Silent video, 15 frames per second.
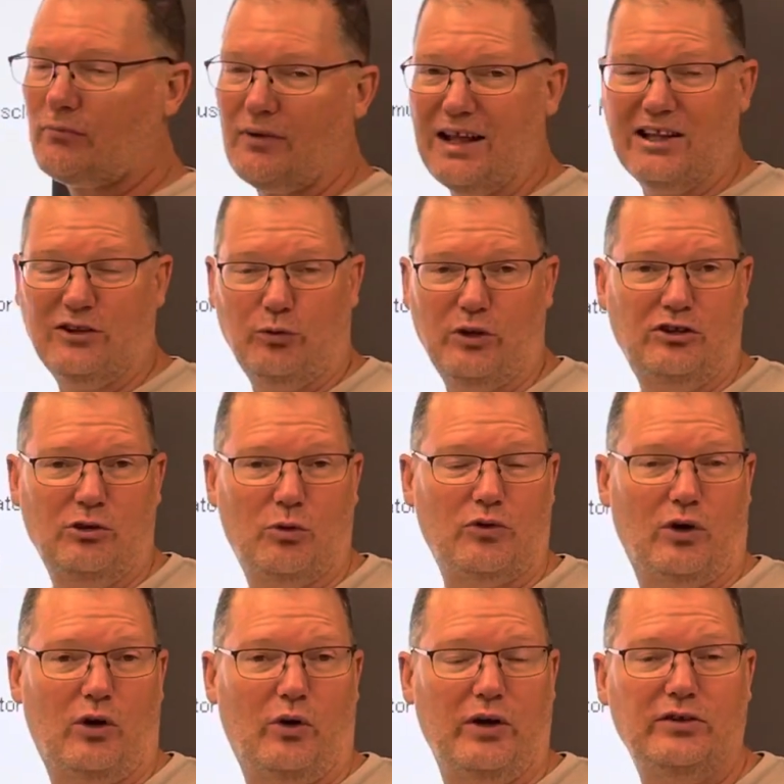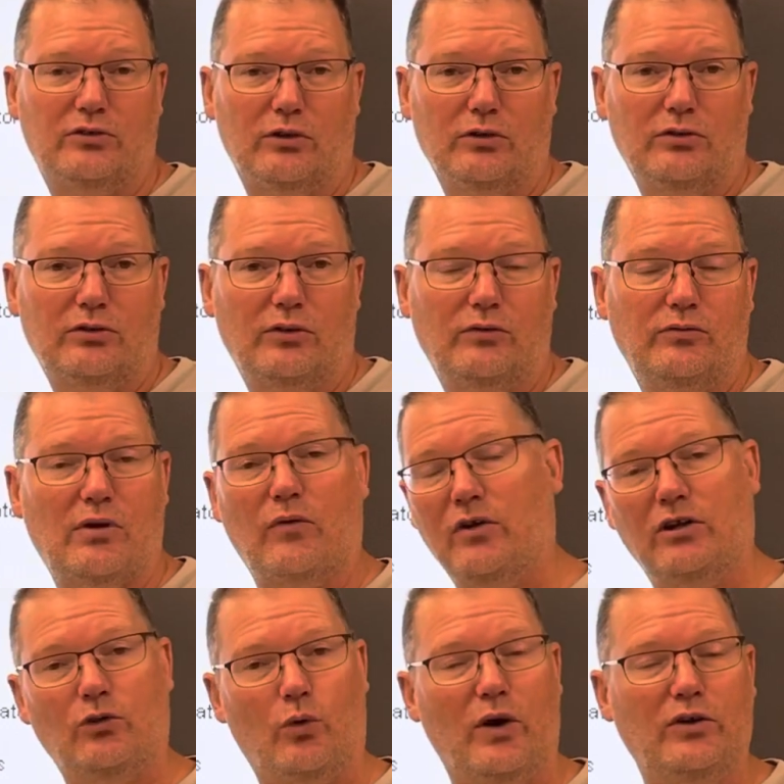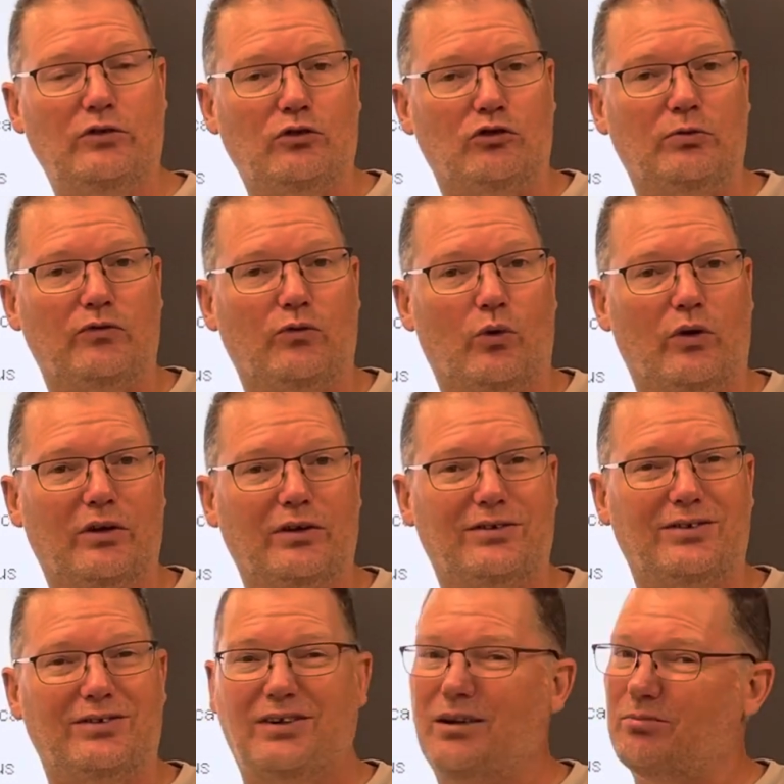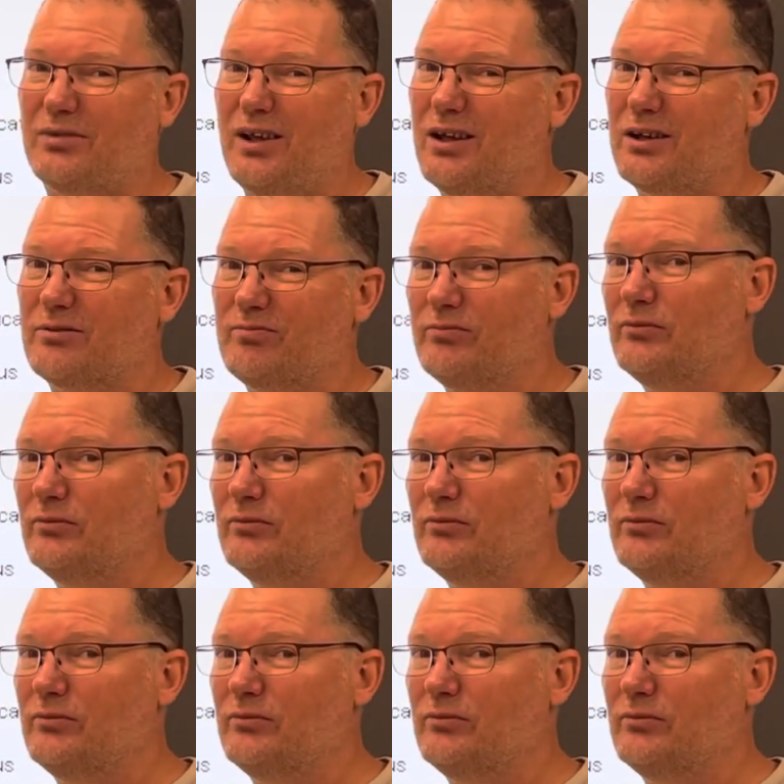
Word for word: That's what you do with oysters. If you've ever eaten oysters before, it's the same thing.